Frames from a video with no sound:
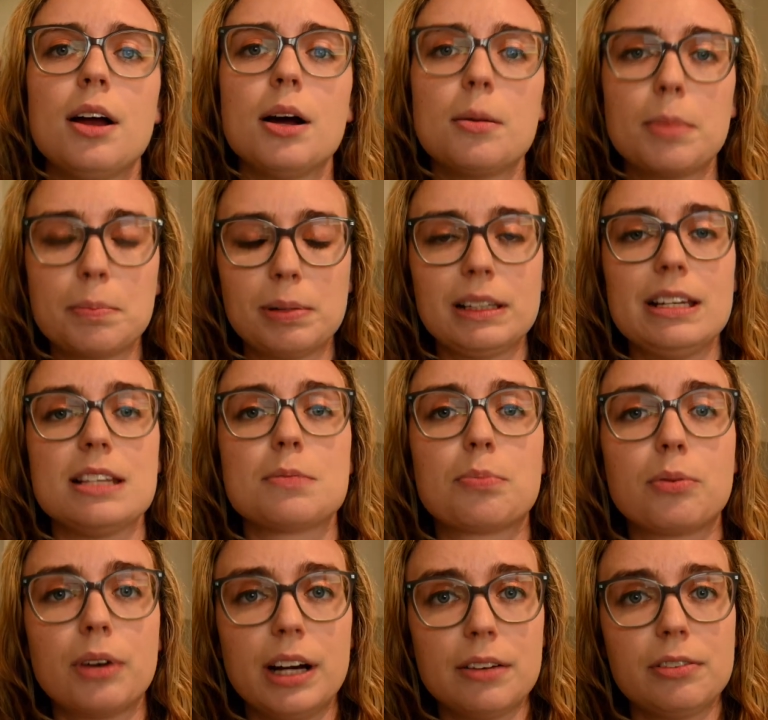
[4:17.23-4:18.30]
But please
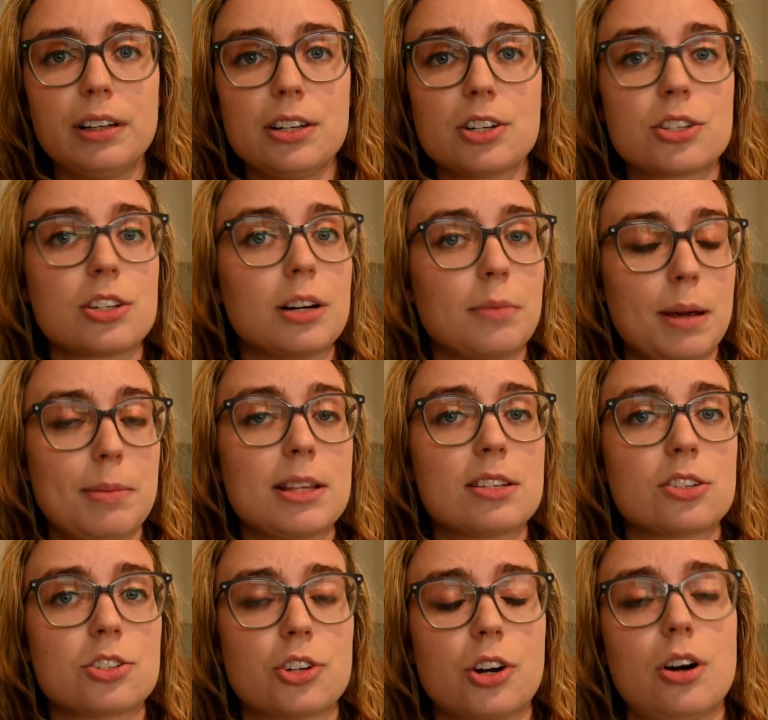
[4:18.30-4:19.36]
prayerfully discern, maybe this
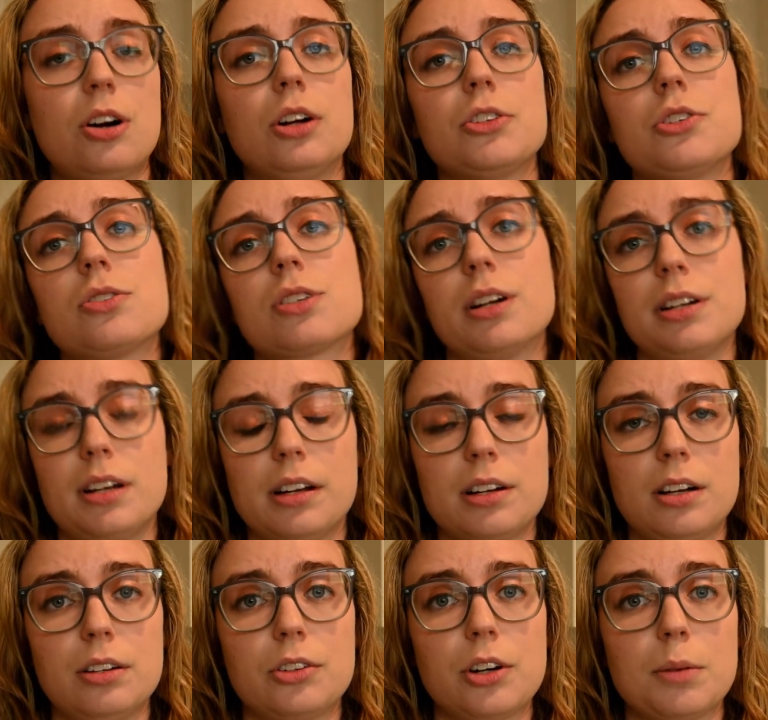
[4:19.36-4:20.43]
is your call to start a young
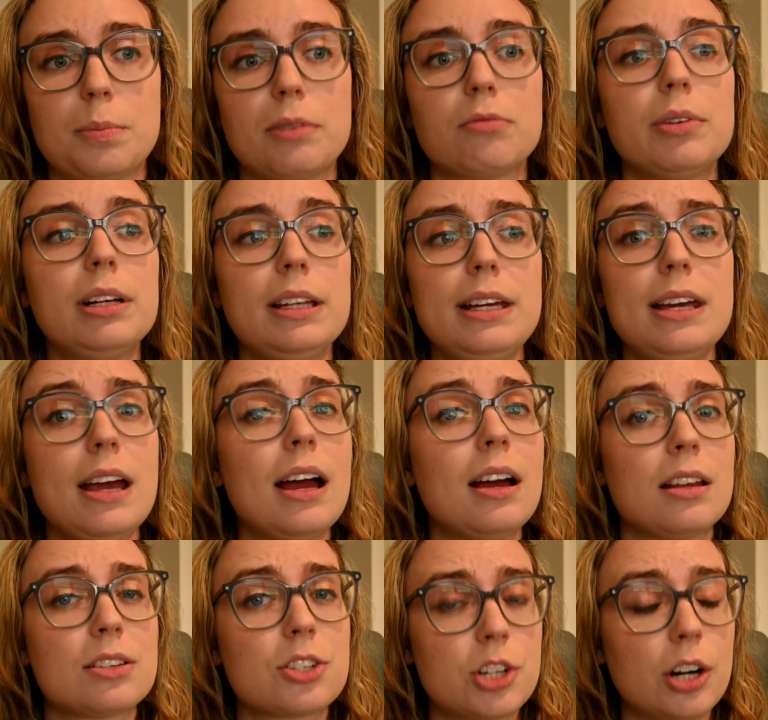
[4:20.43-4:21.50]
adult group. But really
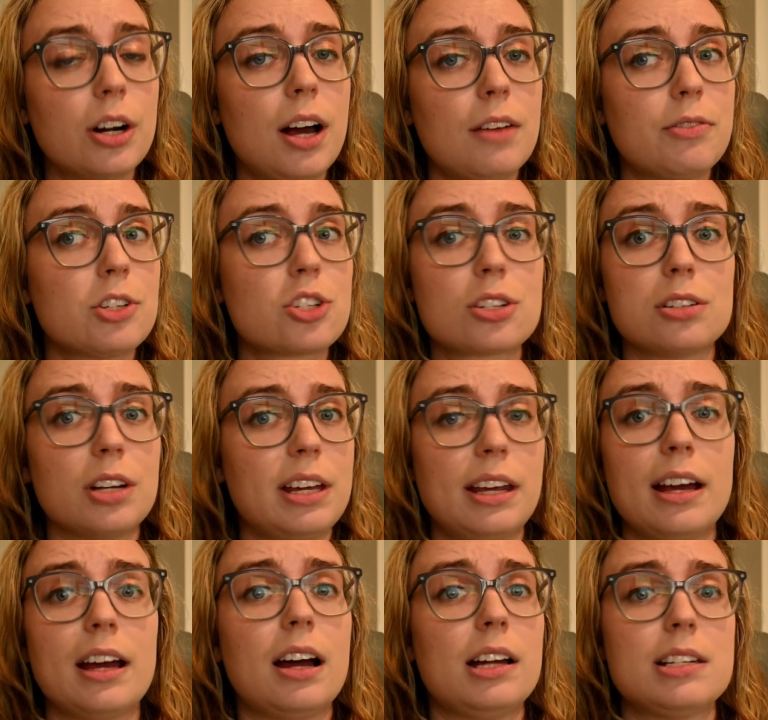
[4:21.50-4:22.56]
start off with just looking
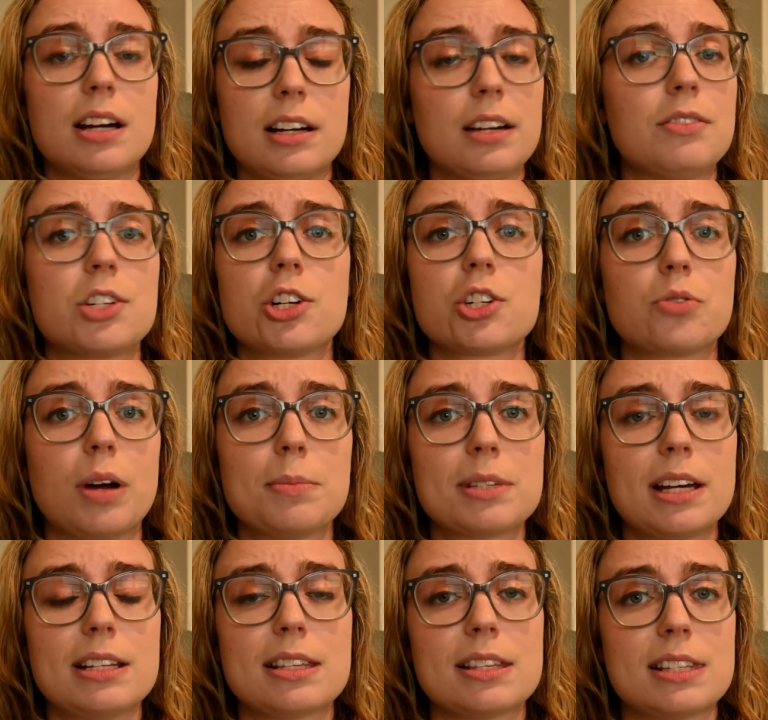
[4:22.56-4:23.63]
at a ton of church
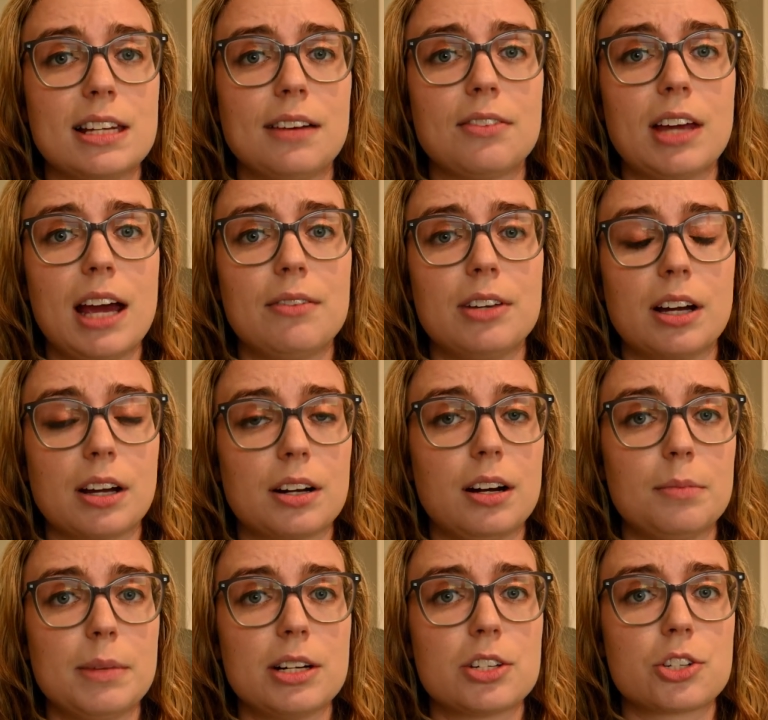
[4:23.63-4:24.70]
websites and seeing if they have a young
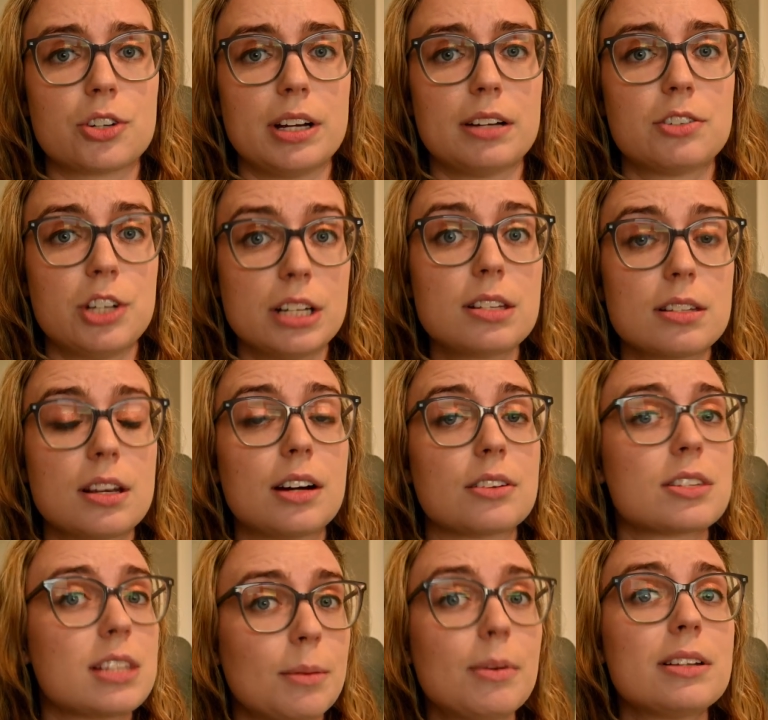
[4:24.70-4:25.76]
adult ministry. Chances are
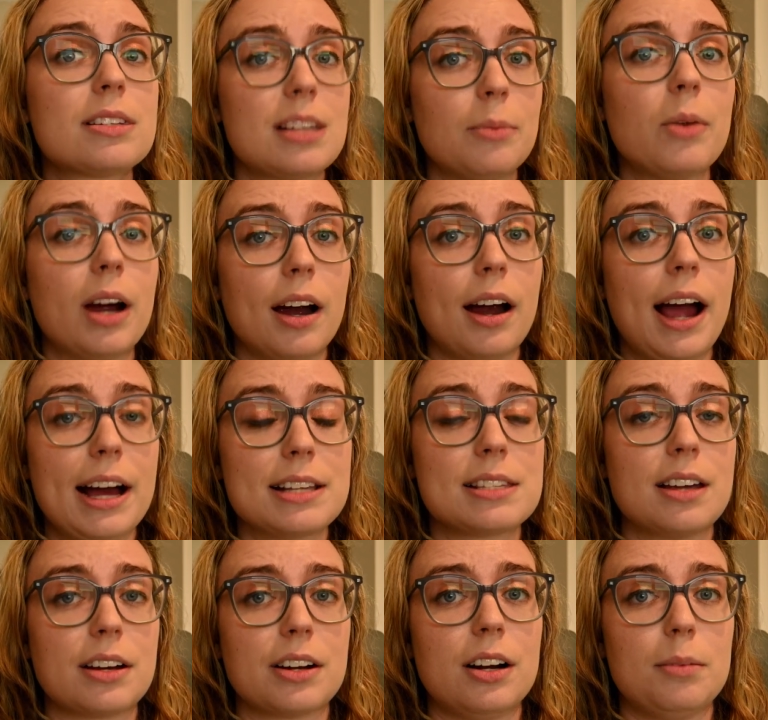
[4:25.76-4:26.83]
someone somewhere has a
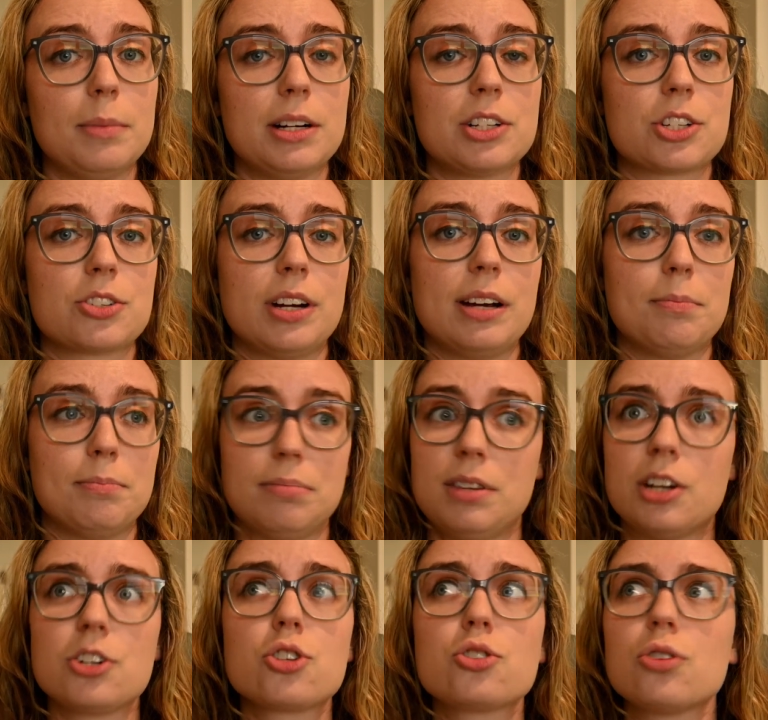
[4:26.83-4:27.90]
young adult ministry.
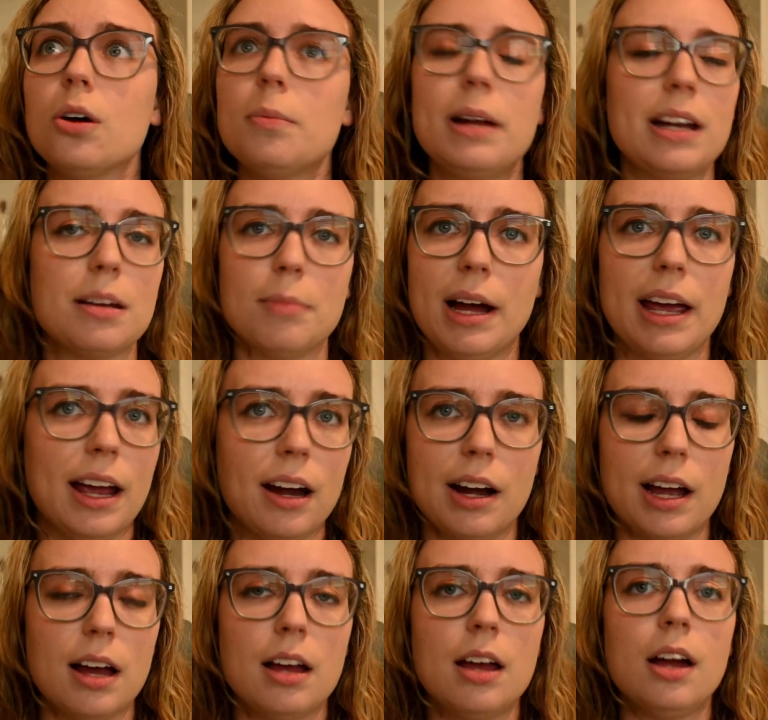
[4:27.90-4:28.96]
There's so many in my
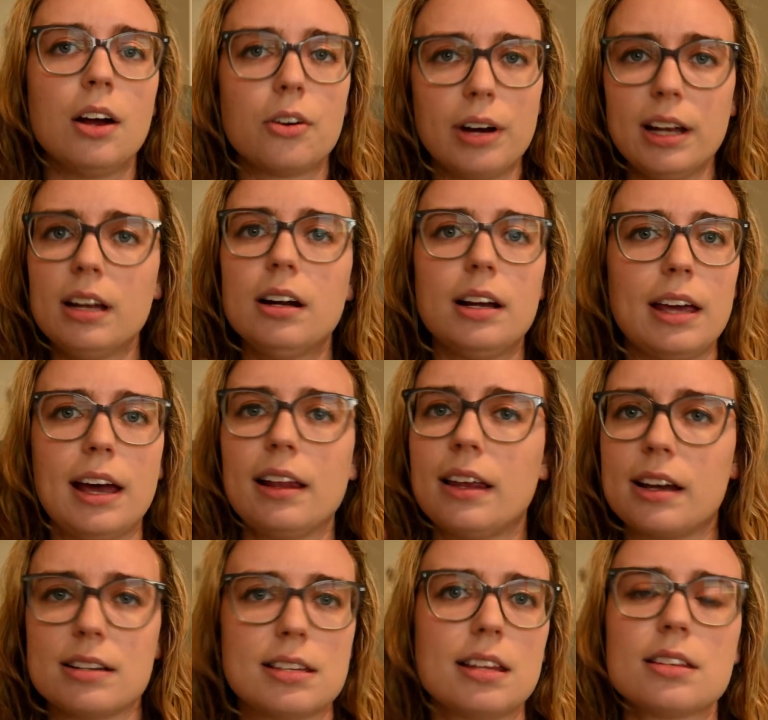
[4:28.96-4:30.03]
area. Granted, again,
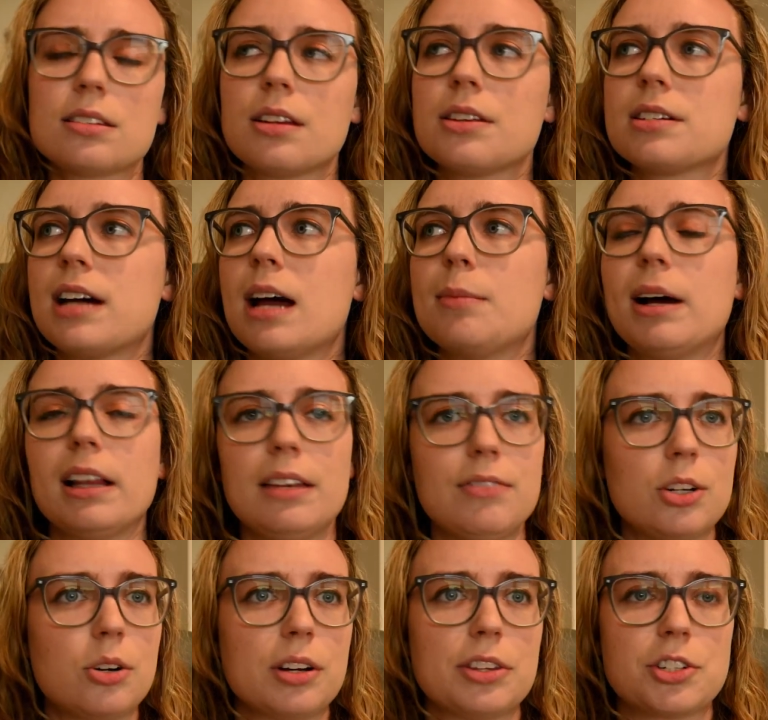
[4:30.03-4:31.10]
like I say this all the time, I live in
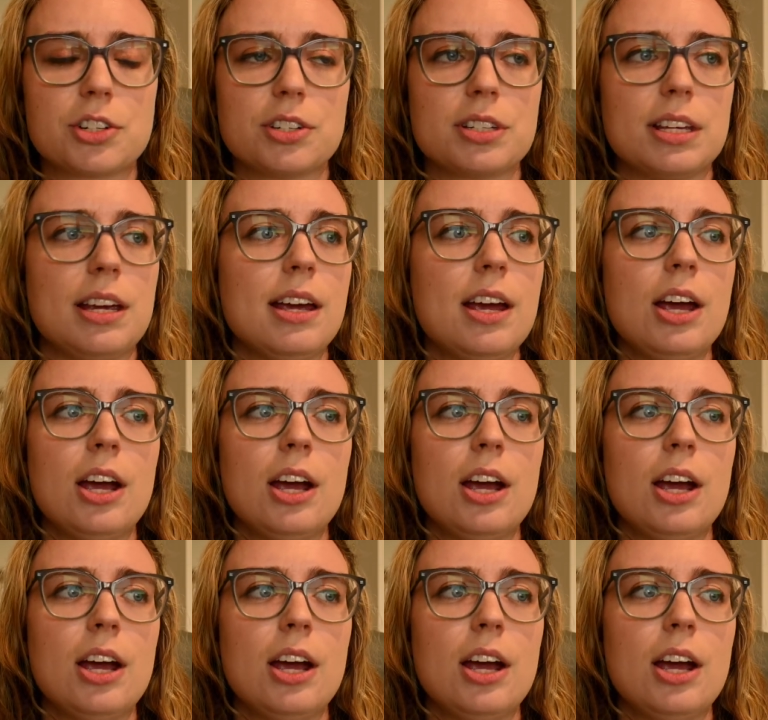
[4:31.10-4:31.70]
North Jersey.